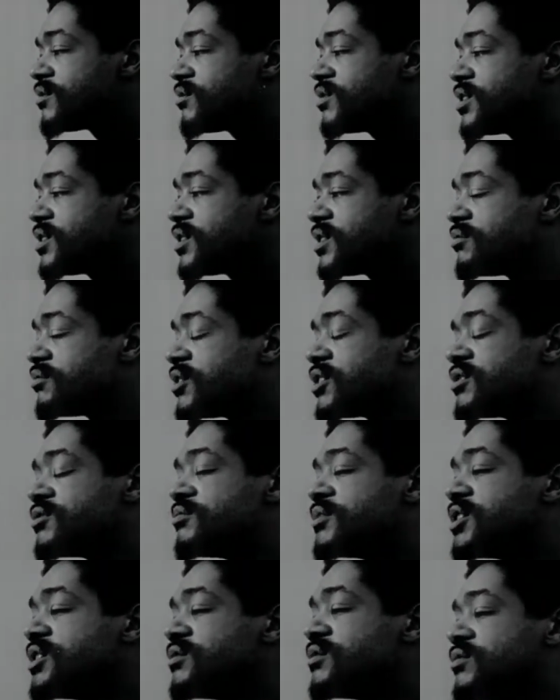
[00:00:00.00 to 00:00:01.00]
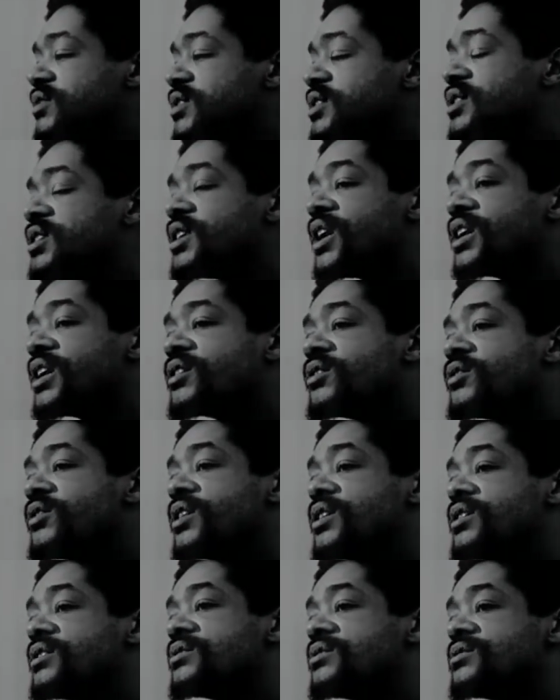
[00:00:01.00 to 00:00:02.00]
we didn't get much meat. We eat a lot of
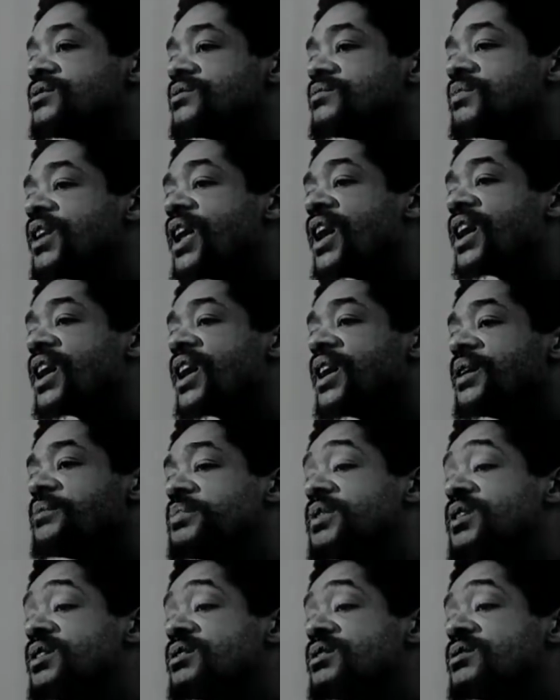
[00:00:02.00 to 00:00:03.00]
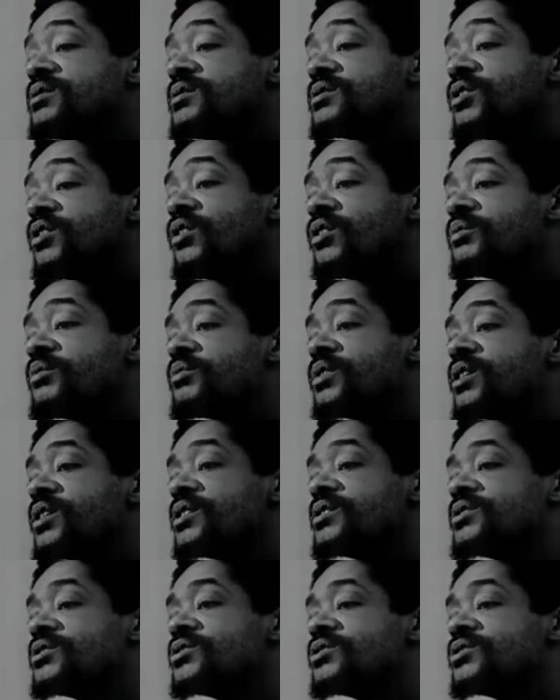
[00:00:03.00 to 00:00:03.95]
greens and black-eyed peas and cornbread.